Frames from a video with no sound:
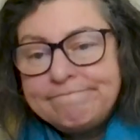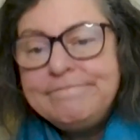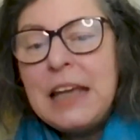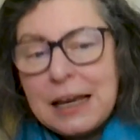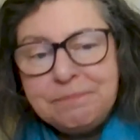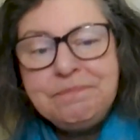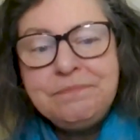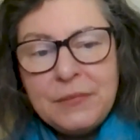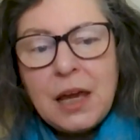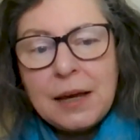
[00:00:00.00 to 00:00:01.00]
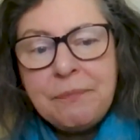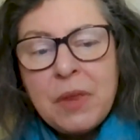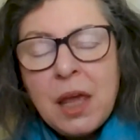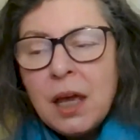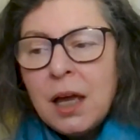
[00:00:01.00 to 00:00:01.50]
Yeah, yeah,
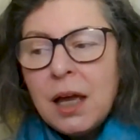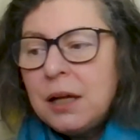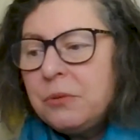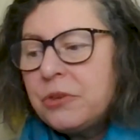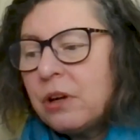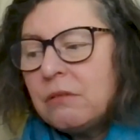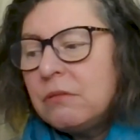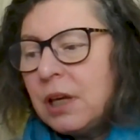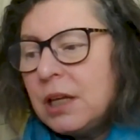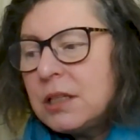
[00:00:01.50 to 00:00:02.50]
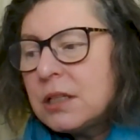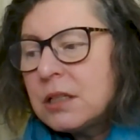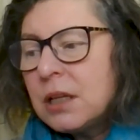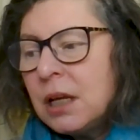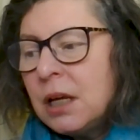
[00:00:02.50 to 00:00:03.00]
and also
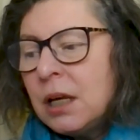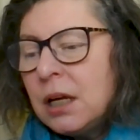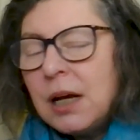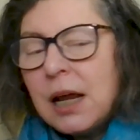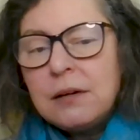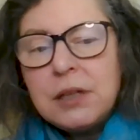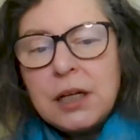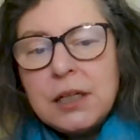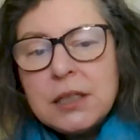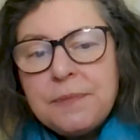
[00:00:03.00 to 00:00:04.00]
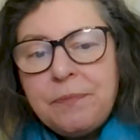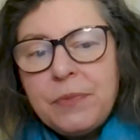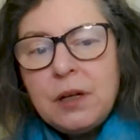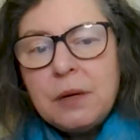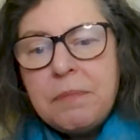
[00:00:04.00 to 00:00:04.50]
kids nowadays,
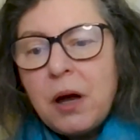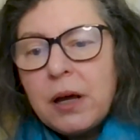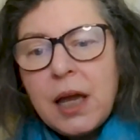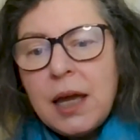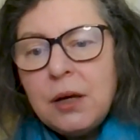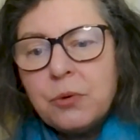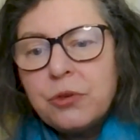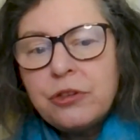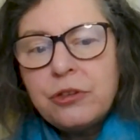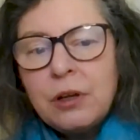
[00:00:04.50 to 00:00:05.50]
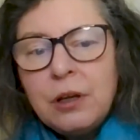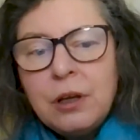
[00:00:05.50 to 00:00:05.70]
buying a house.